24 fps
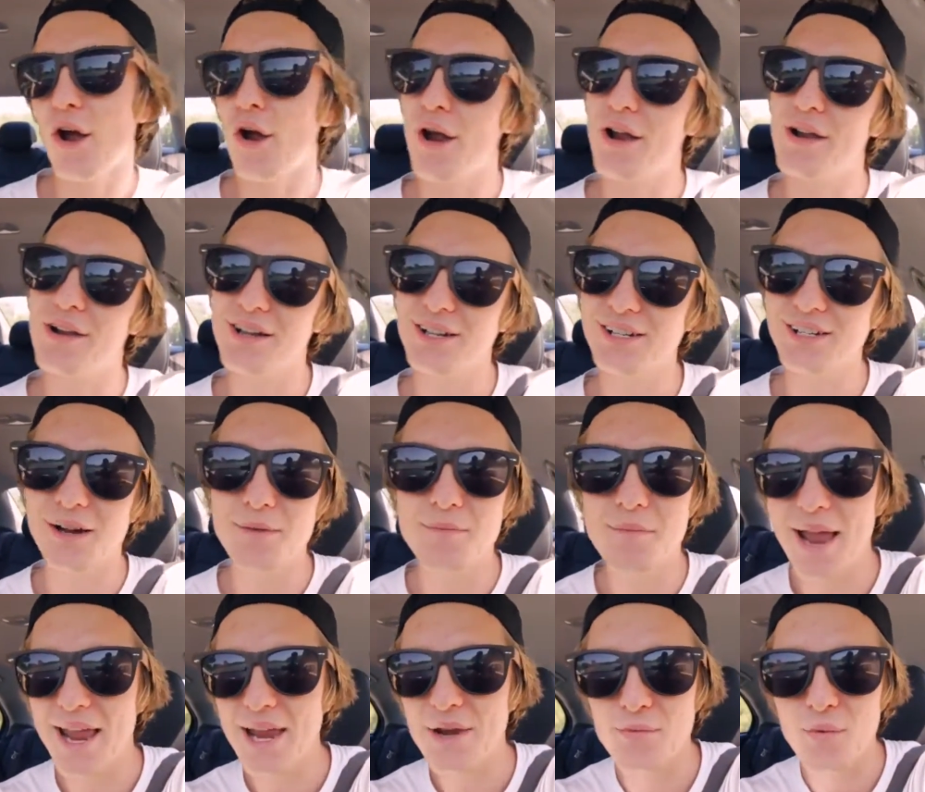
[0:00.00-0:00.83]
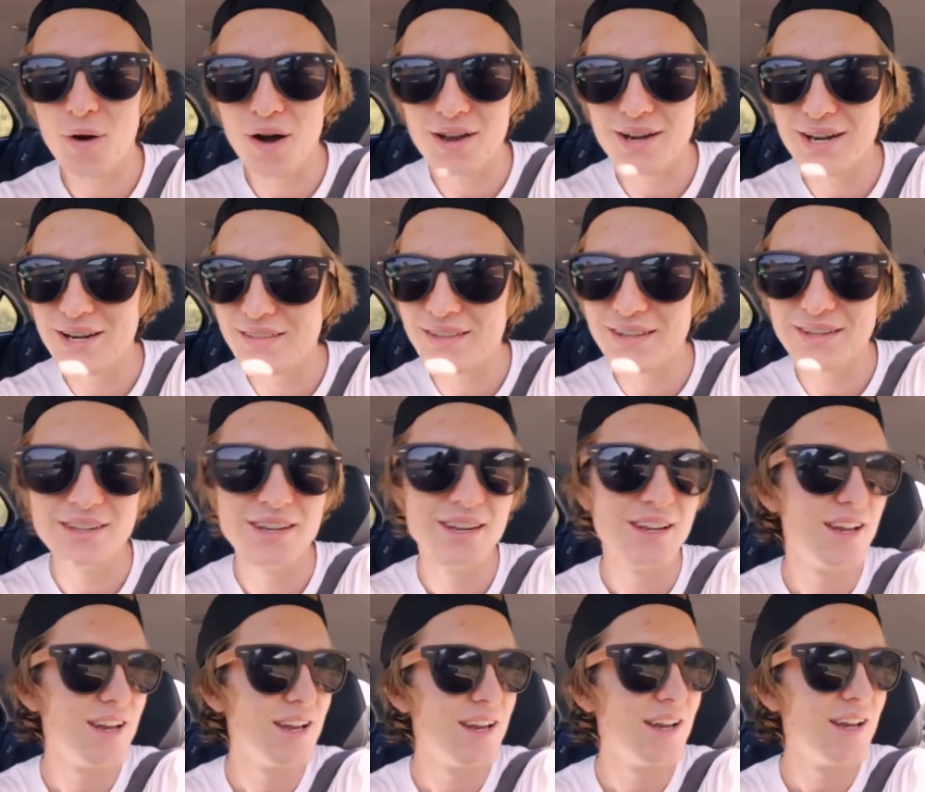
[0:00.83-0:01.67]
And I made one, and
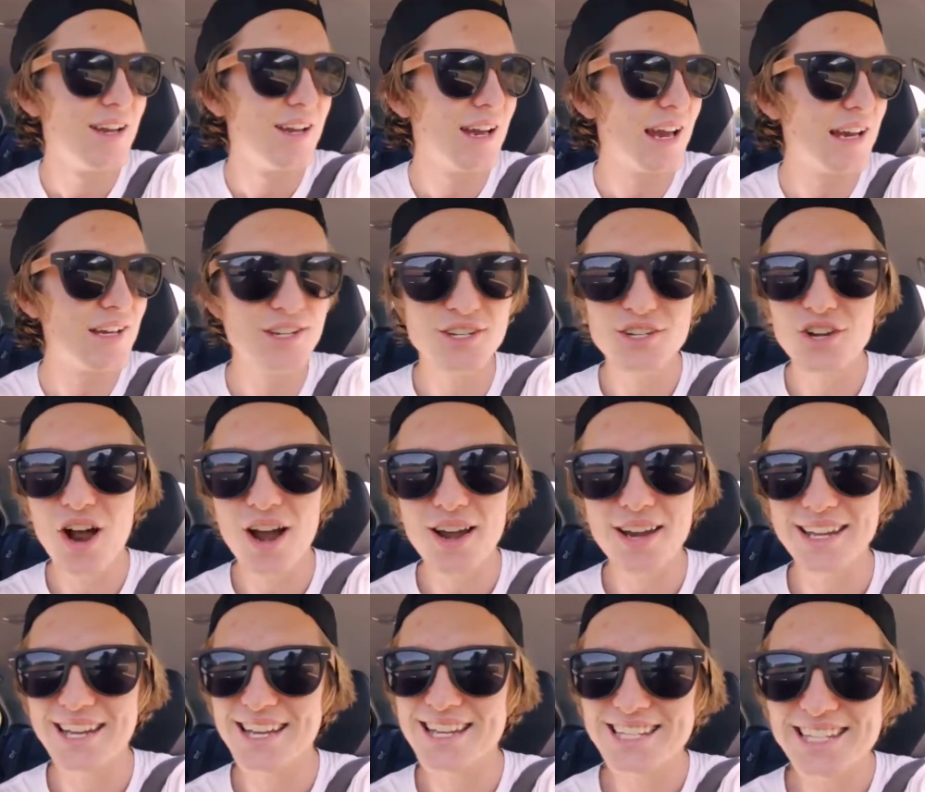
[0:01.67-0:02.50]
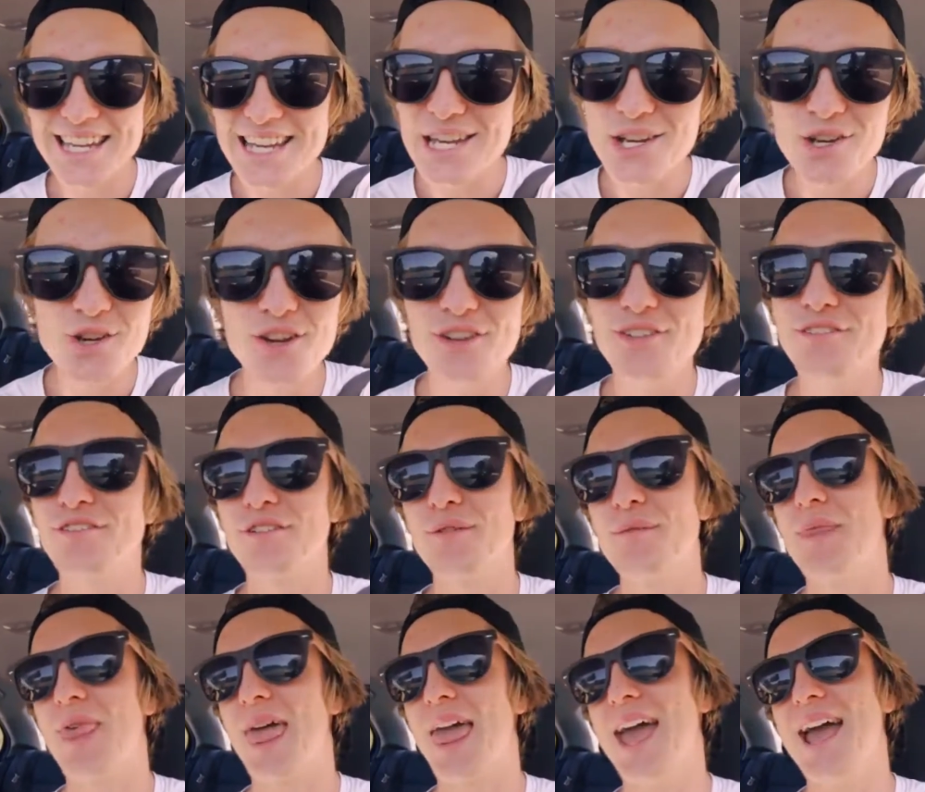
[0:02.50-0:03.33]
then it just kind of continued
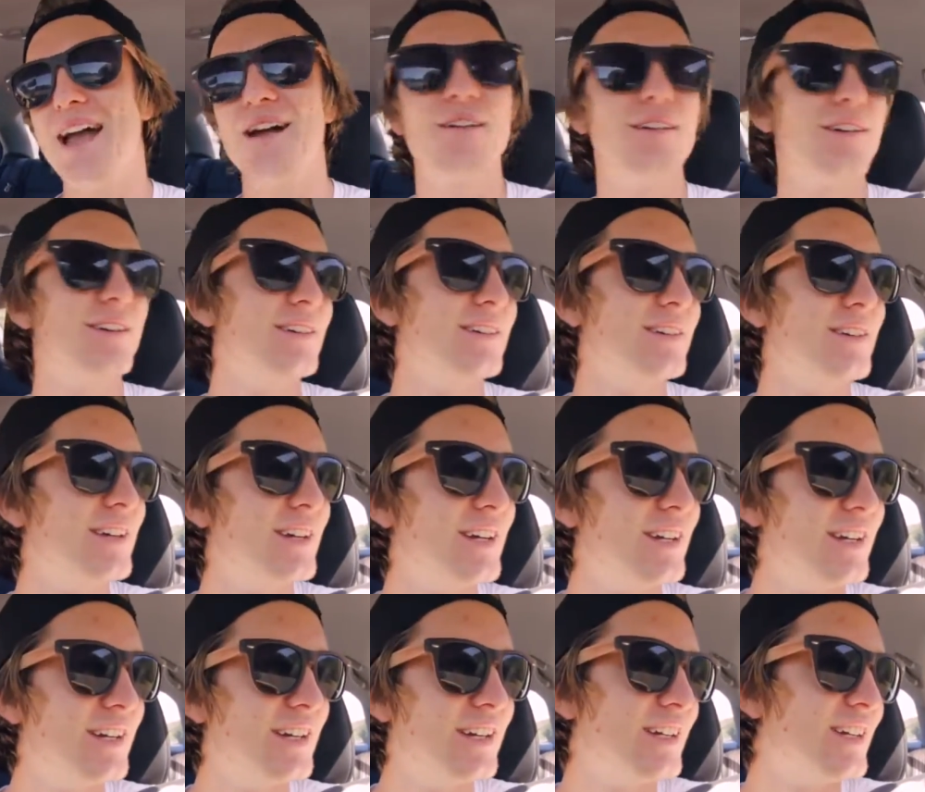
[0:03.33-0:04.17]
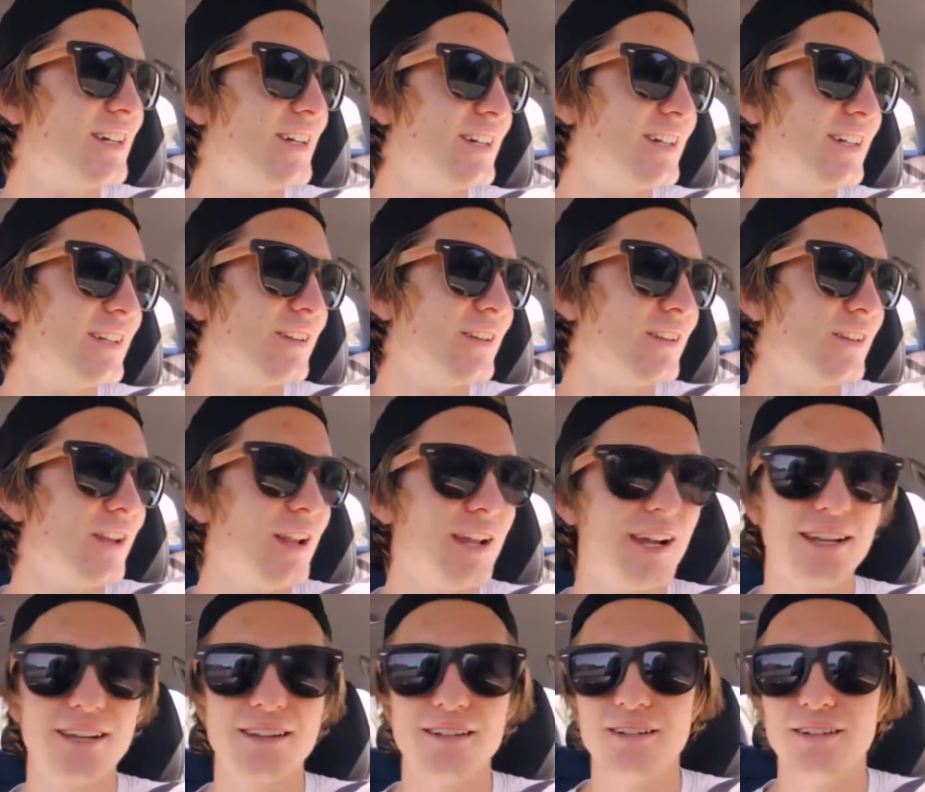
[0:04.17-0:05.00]
from there. And
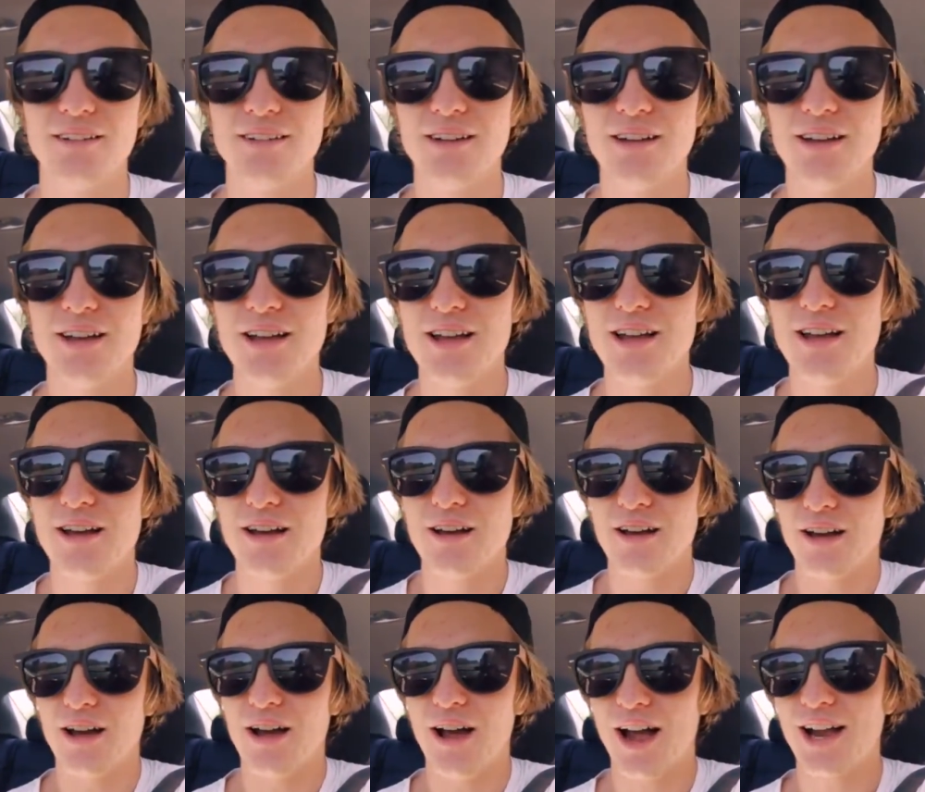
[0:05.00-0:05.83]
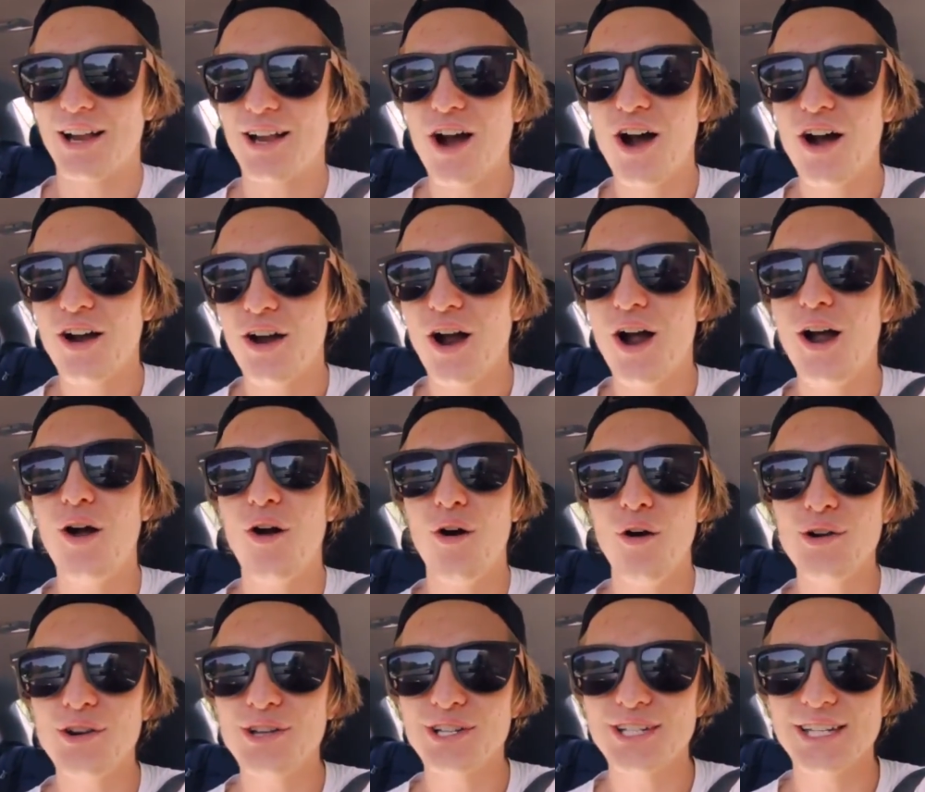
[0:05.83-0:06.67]
like, I
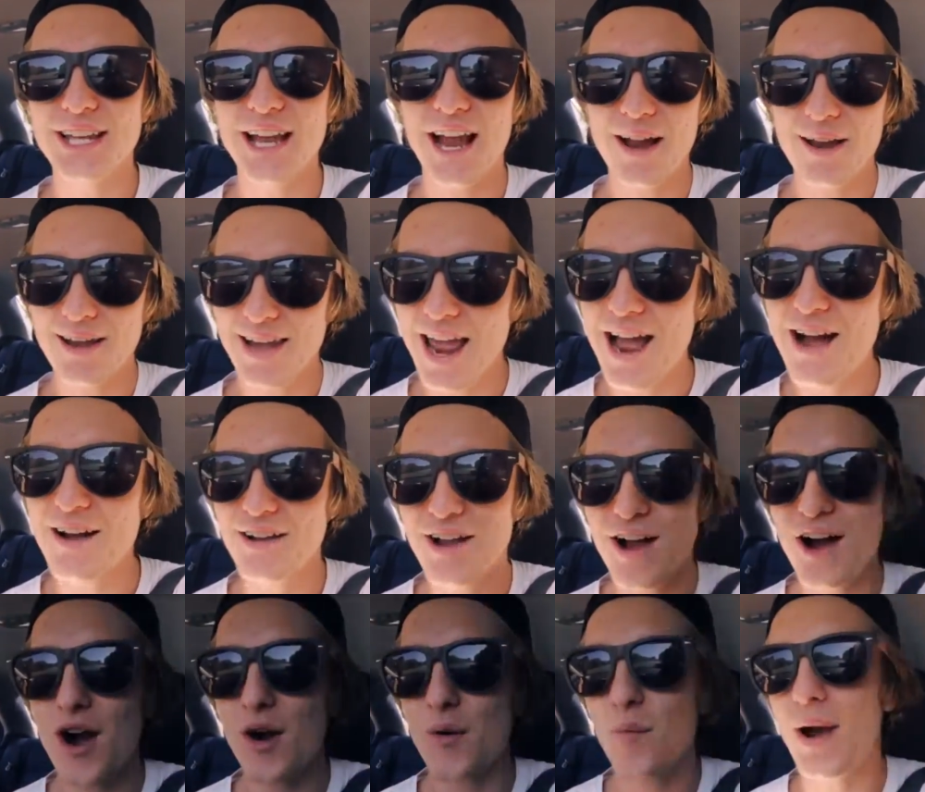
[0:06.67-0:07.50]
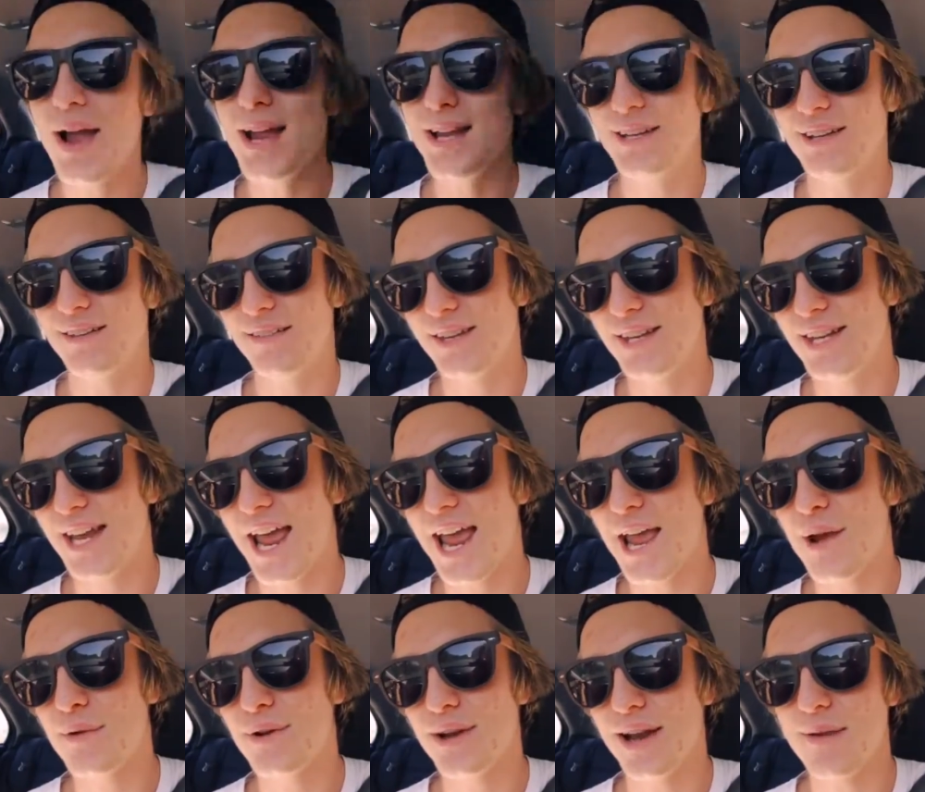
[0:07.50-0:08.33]
now can't wait to the
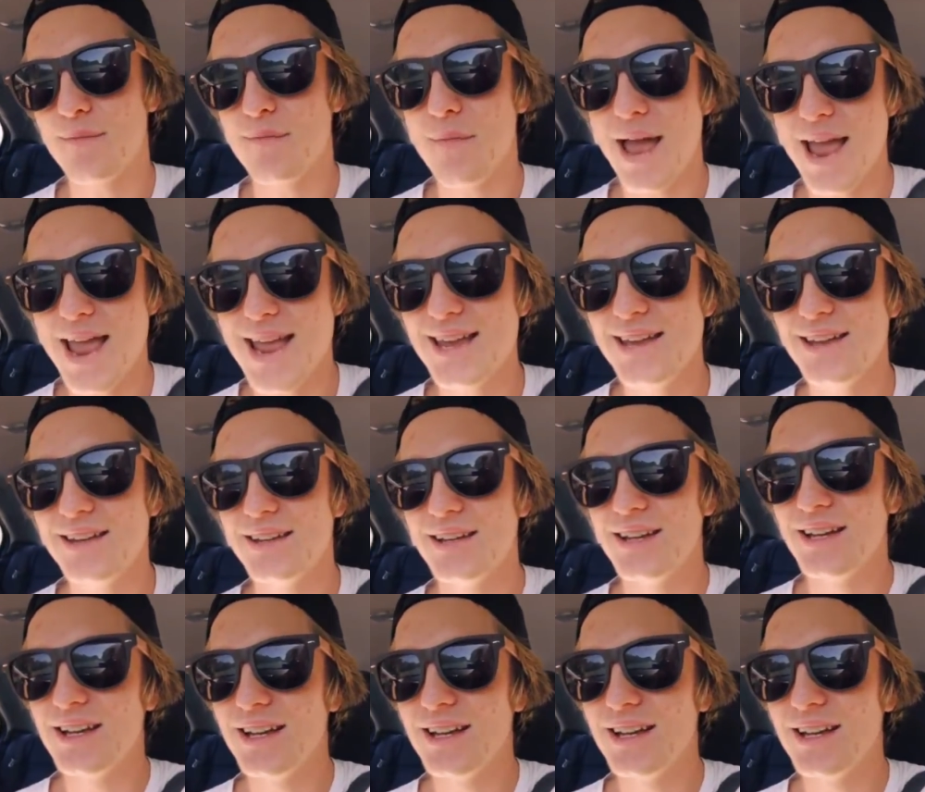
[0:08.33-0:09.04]
day when I may